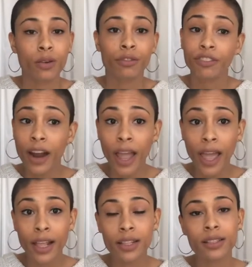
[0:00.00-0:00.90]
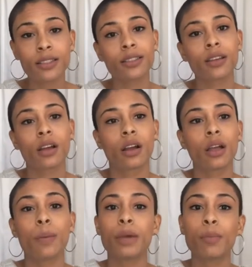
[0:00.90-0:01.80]
friends,
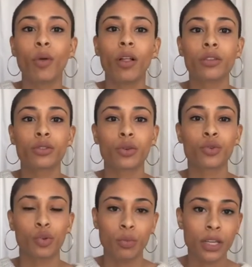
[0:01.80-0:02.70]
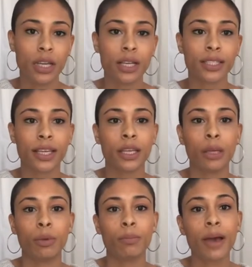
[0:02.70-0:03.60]
people on social media
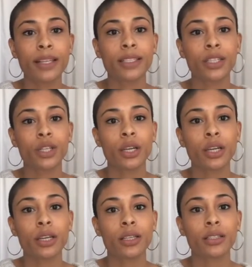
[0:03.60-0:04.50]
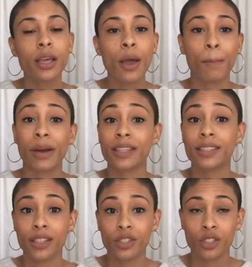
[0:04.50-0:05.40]
sending me messages, my
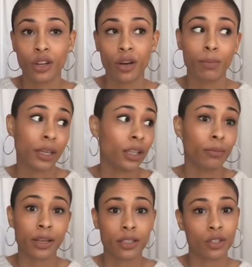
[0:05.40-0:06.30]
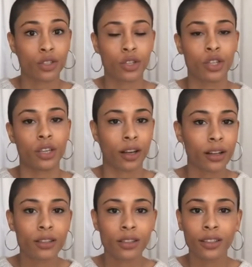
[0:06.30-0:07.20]
sister, mainly my sister, she
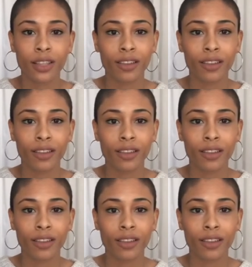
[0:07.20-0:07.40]
constantly